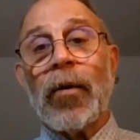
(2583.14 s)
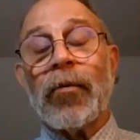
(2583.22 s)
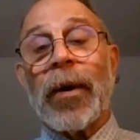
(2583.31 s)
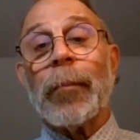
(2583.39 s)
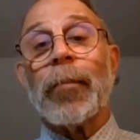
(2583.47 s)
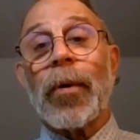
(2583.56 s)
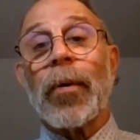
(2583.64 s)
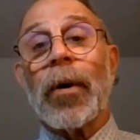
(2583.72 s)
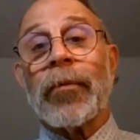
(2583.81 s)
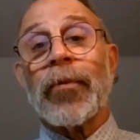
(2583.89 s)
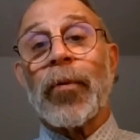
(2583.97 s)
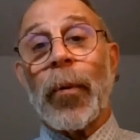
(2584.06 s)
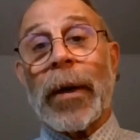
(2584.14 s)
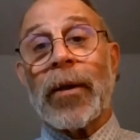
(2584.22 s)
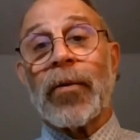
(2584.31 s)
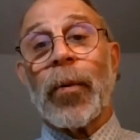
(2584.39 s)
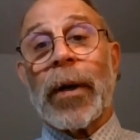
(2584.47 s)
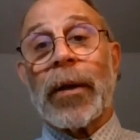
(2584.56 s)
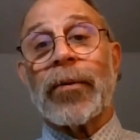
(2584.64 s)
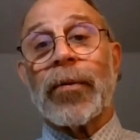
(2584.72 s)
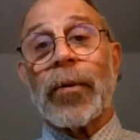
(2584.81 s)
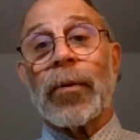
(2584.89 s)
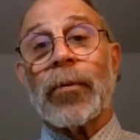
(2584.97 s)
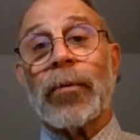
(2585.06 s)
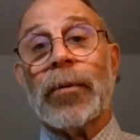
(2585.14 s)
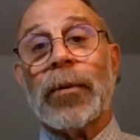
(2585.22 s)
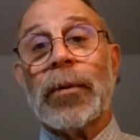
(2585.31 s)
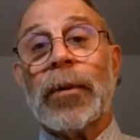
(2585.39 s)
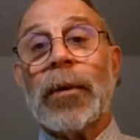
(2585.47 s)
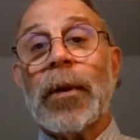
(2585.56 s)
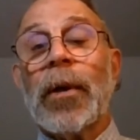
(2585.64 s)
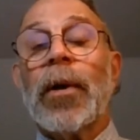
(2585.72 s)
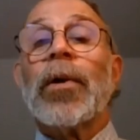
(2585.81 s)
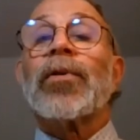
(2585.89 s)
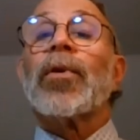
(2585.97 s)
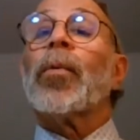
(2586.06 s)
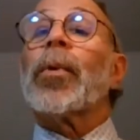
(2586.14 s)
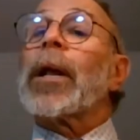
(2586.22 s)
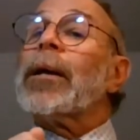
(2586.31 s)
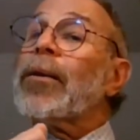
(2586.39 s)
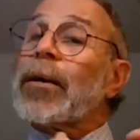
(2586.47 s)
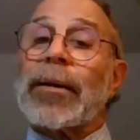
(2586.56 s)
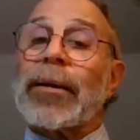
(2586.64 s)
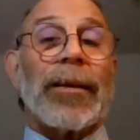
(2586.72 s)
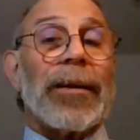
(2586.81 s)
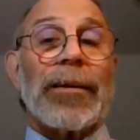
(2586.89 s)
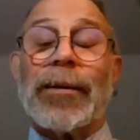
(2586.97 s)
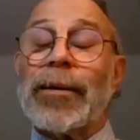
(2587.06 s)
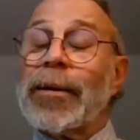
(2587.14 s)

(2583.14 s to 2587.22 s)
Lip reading: November of 2022. So when I look at the